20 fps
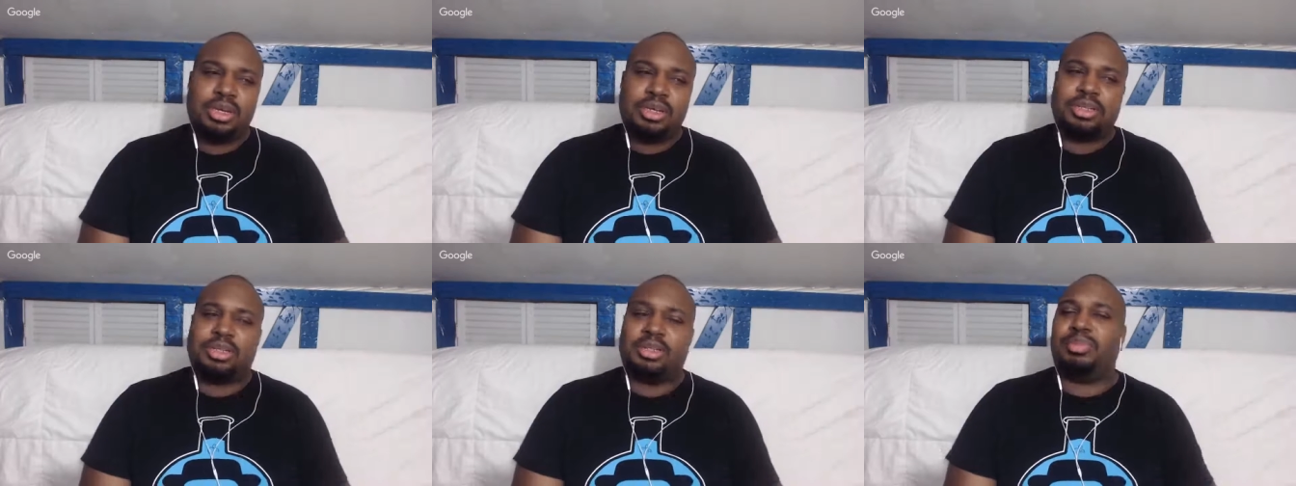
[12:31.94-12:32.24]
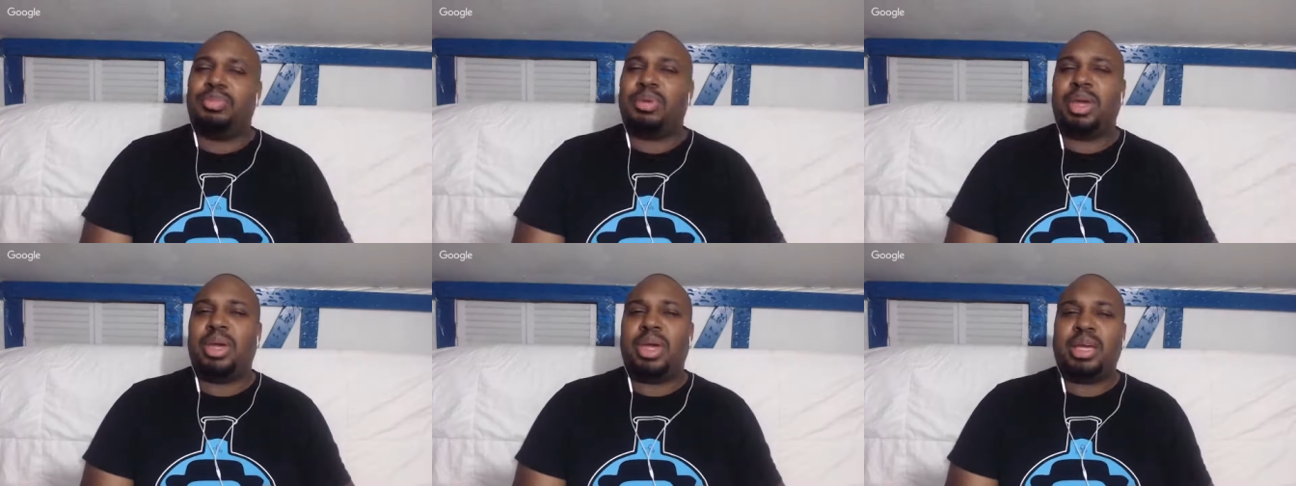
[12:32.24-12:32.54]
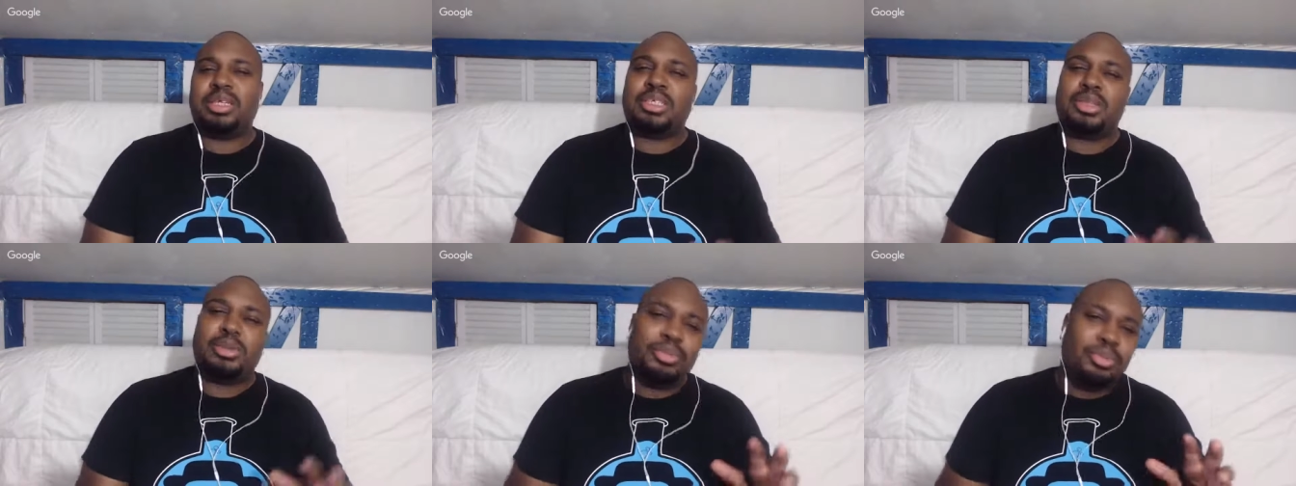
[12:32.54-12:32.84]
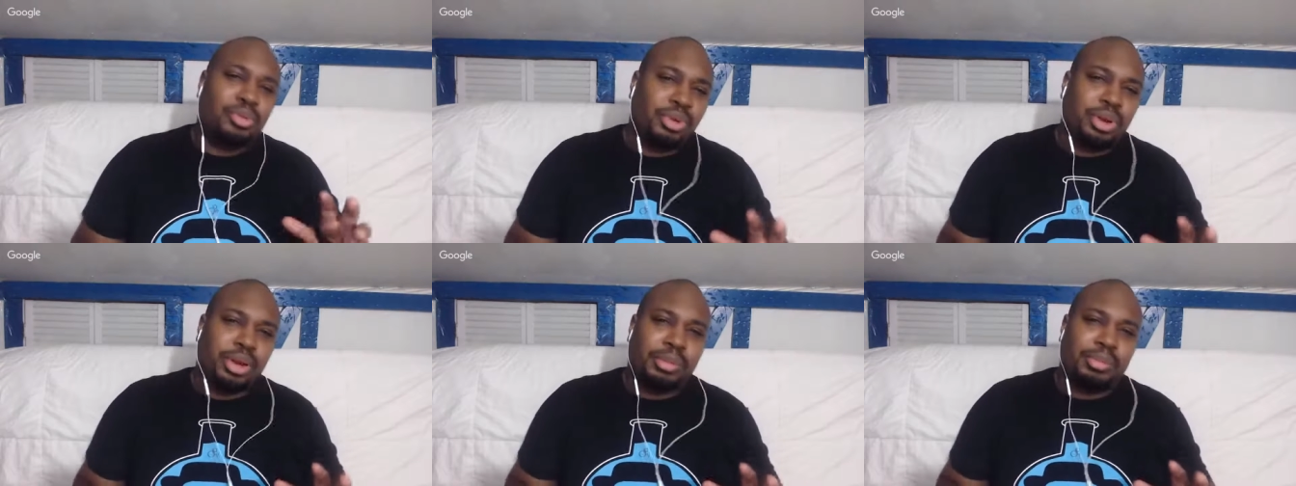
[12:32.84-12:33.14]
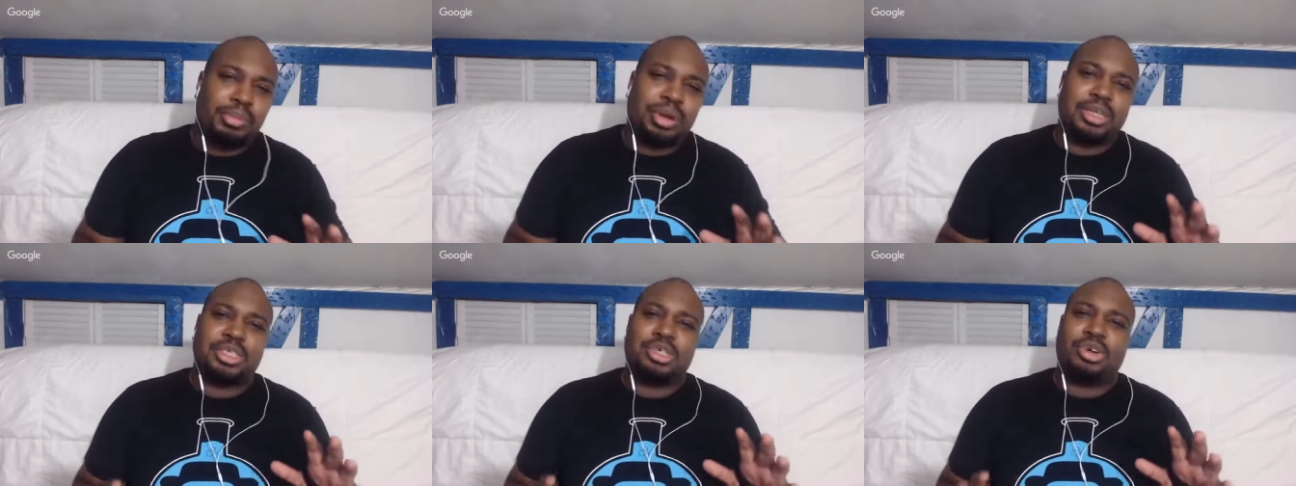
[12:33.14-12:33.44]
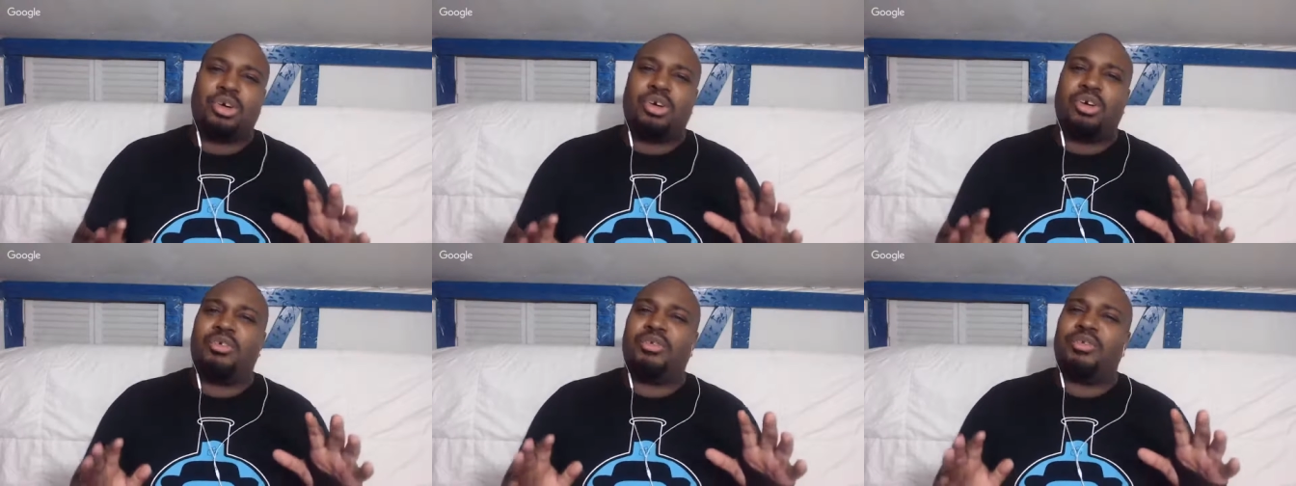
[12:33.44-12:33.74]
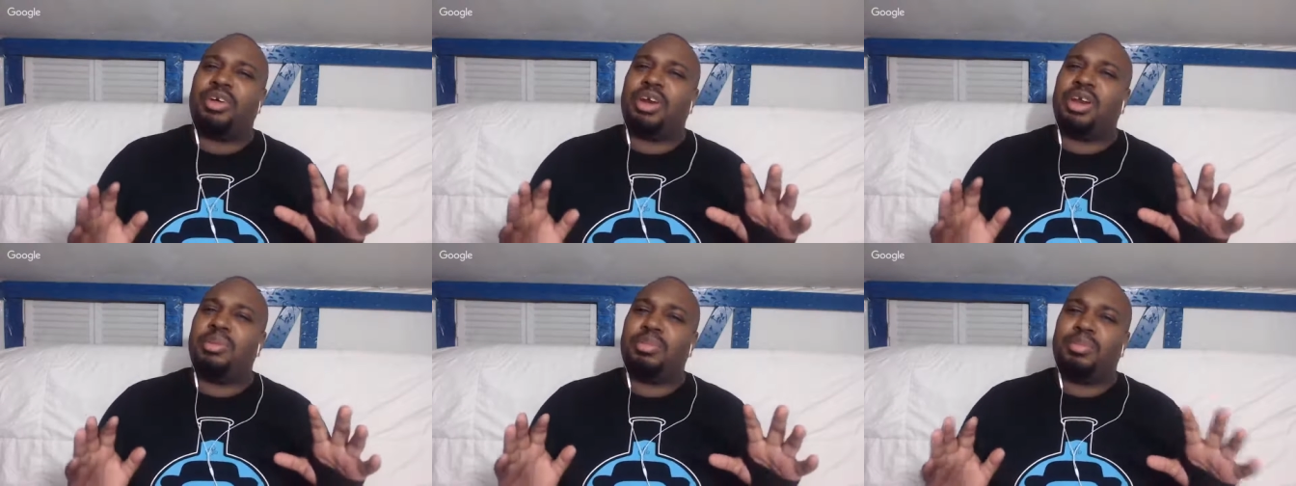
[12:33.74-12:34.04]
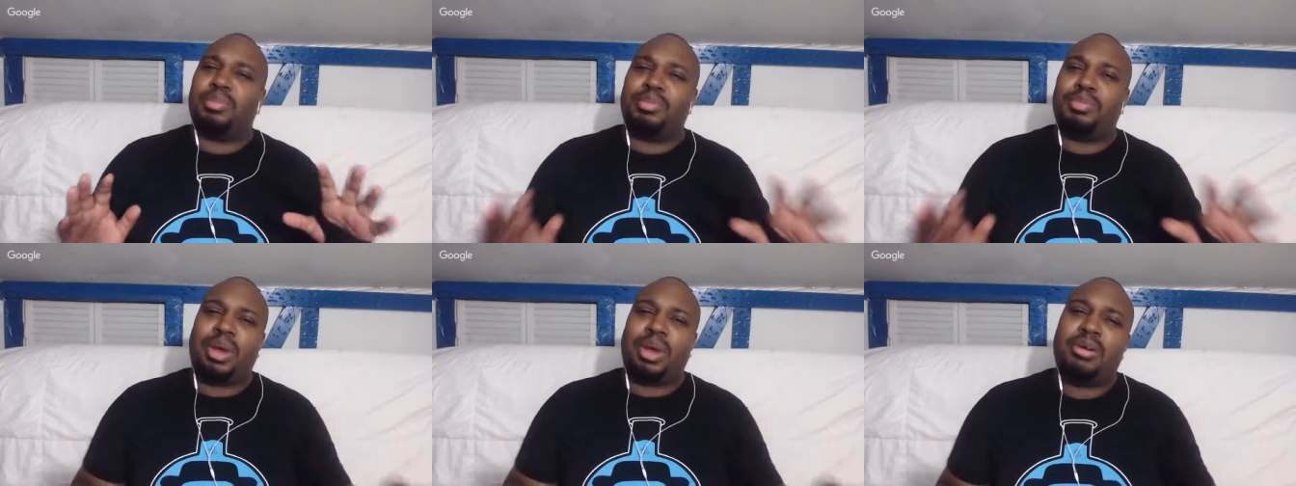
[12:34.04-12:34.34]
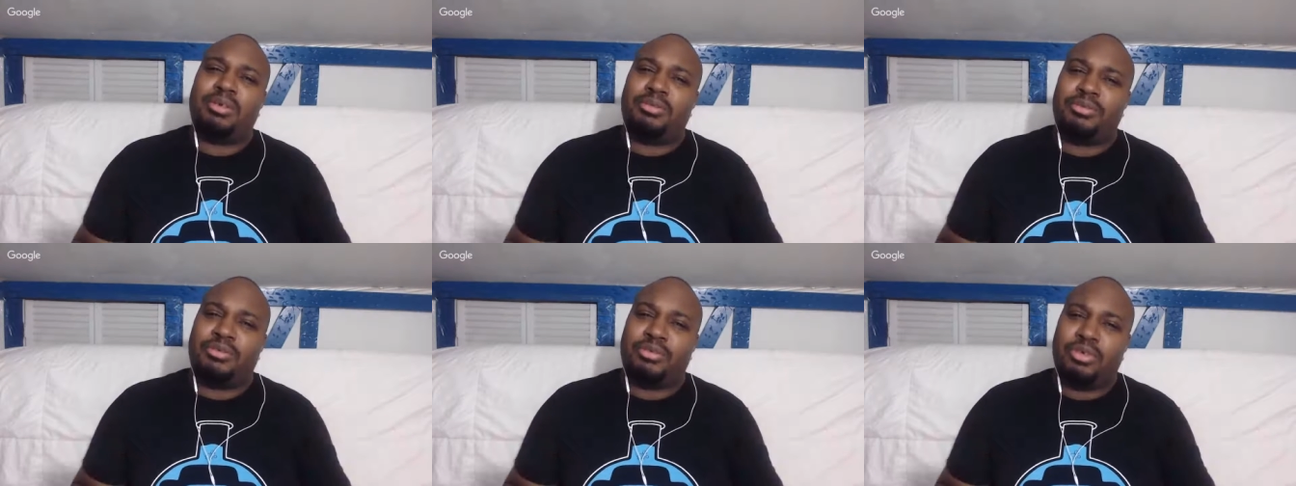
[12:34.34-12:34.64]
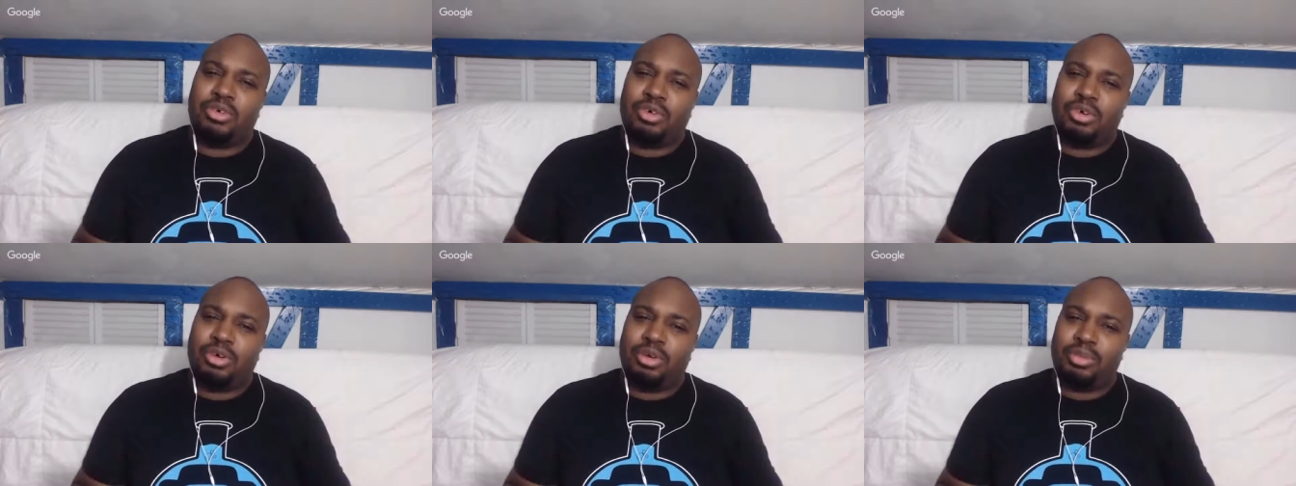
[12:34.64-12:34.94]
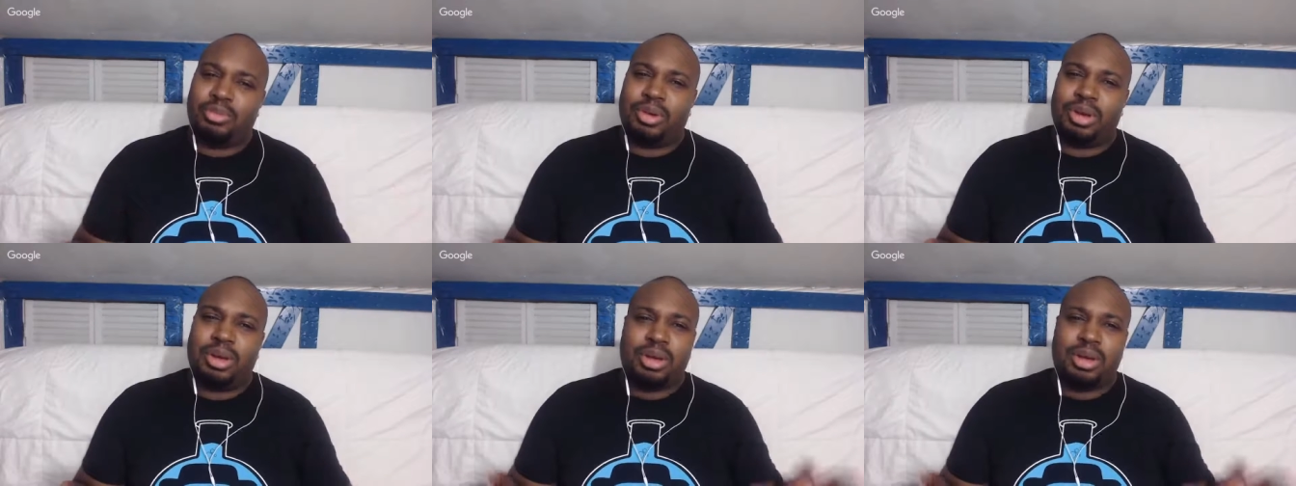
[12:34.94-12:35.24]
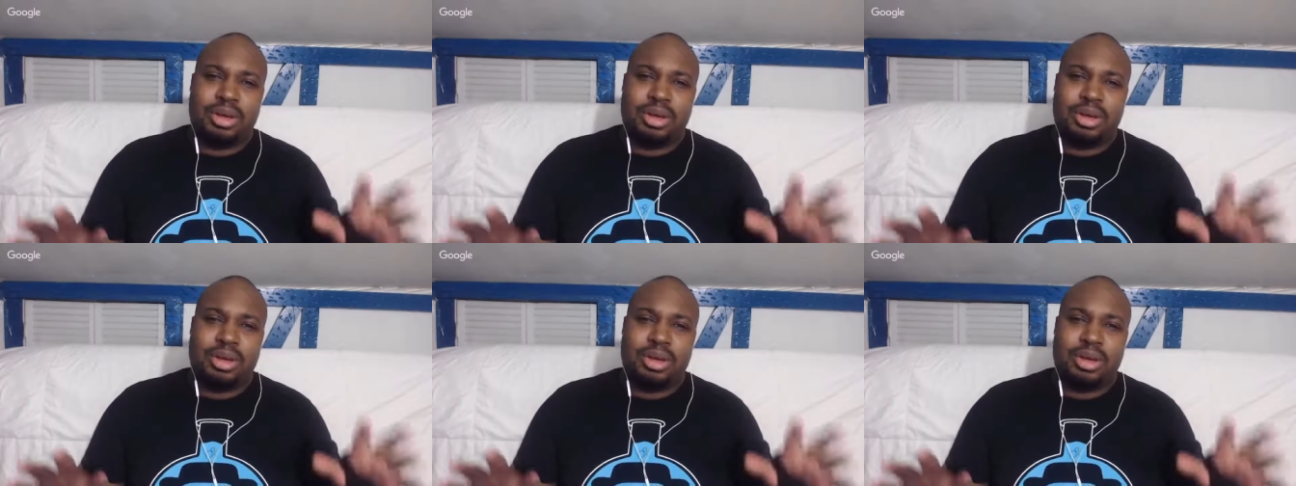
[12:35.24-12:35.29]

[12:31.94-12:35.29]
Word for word: the pigs are pretty much already prepared for them,